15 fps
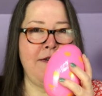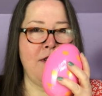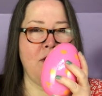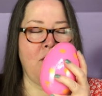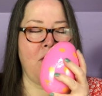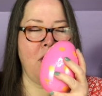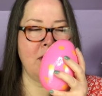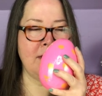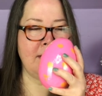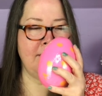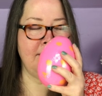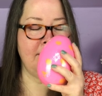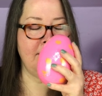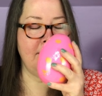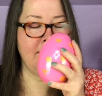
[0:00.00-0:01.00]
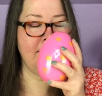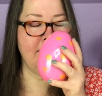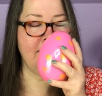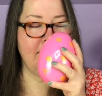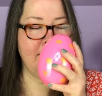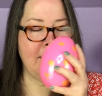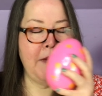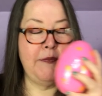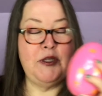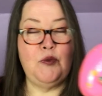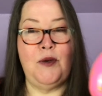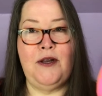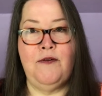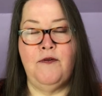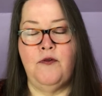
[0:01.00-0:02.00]
of the cross
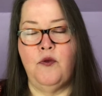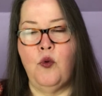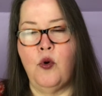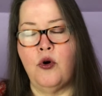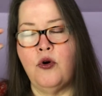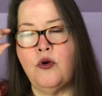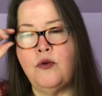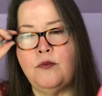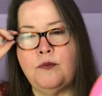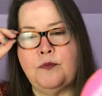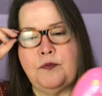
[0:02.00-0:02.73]
between floral